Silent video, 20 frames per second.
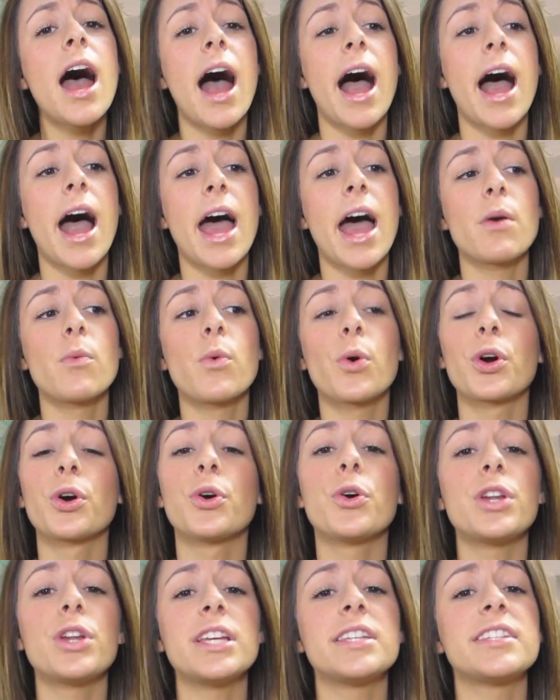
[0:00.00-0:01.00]
I wore
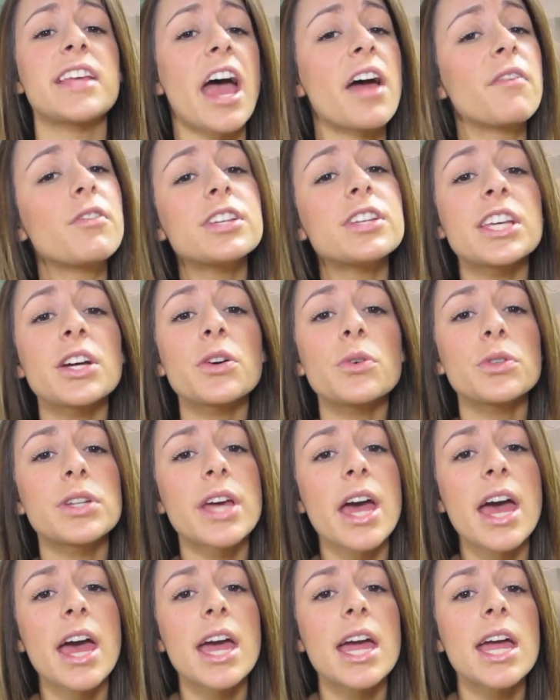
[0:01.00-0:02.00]
hoodies every single
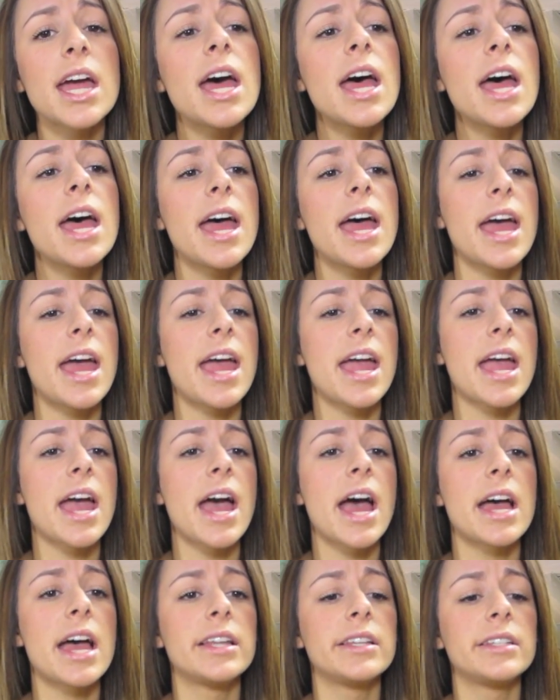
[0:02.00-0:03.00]
day,
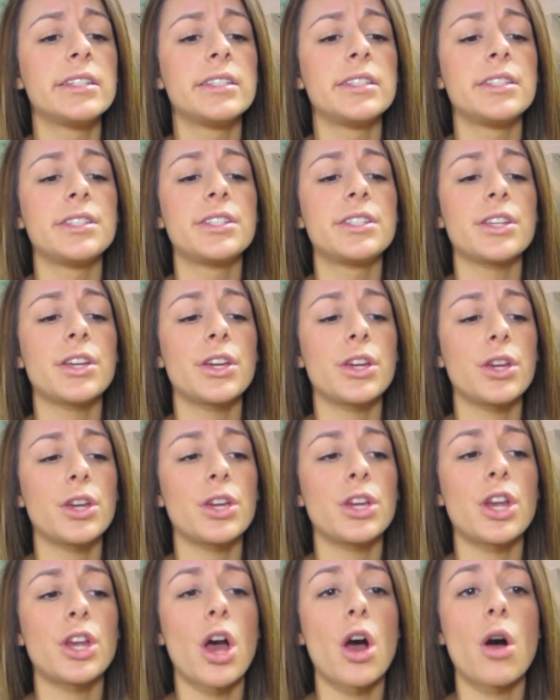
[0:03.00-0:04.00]
and,
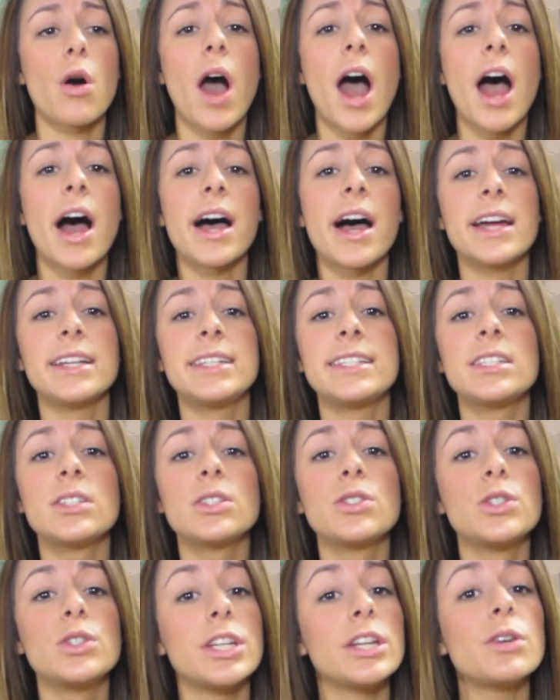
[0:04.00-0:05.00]
you know, I
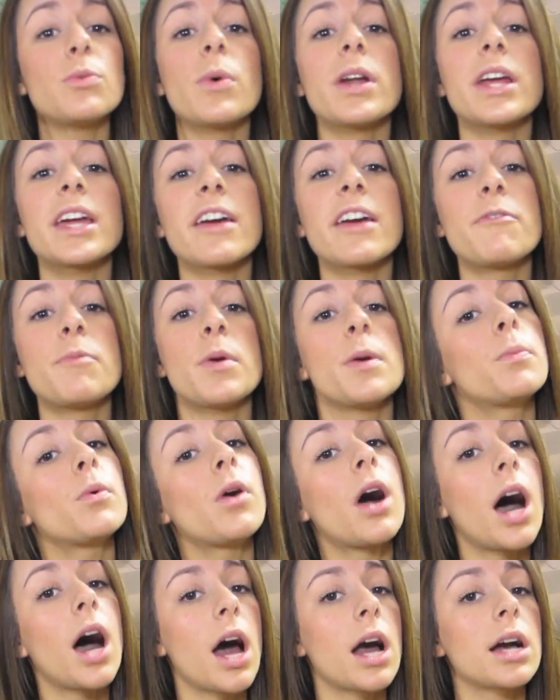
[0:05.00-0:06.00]
didn't want to give
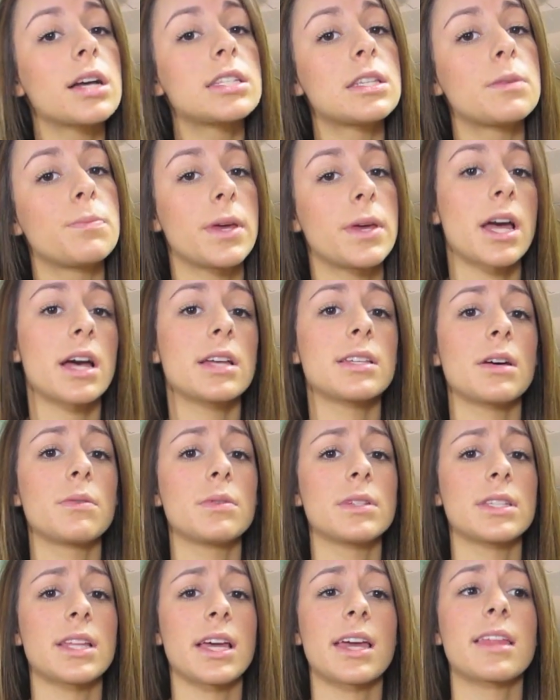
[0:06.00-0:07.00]
people hugs because I
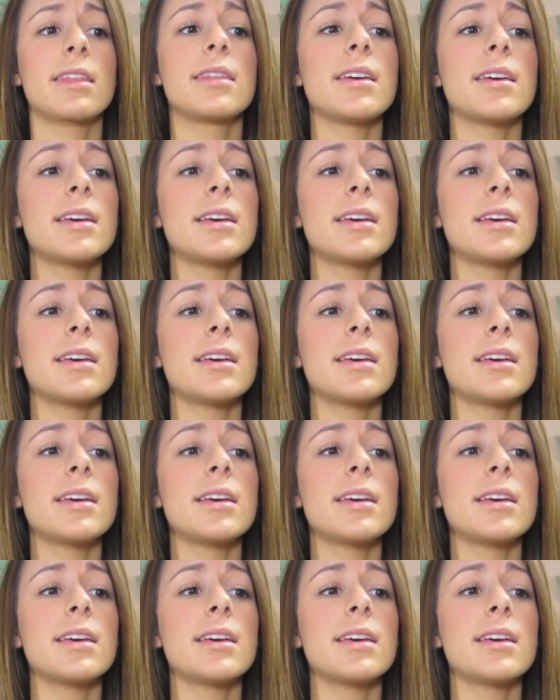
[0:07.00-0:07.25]
was like,